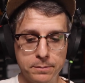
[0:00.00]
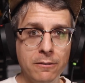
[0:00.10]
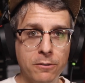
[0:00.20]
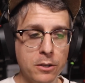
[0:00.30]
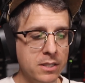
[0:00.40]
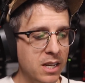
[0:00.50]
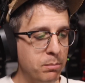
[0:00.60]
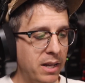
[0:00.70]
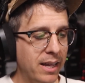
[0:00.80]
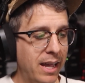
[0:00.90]
First up,
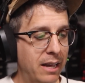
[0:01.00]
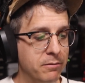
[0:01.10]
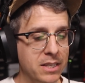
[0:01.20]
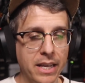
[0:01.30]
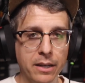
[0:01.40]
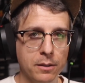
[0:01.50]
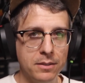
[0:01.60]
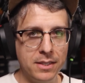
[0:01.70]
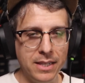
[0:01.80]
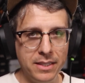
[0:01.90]
I have the
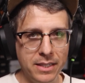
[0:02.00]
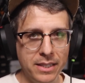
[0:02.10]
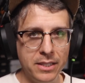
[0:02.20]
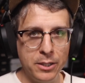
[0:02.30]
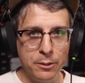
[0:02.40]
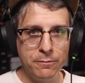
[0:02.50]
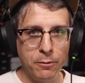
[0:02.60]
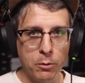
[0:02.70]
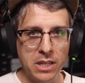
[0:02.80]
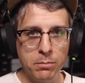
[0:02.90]

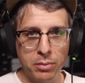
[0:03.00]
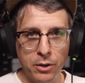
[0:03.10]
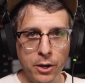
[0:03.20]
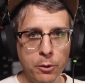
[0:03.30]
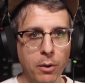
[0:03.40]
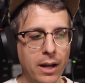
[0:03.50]
LCT240 Pro.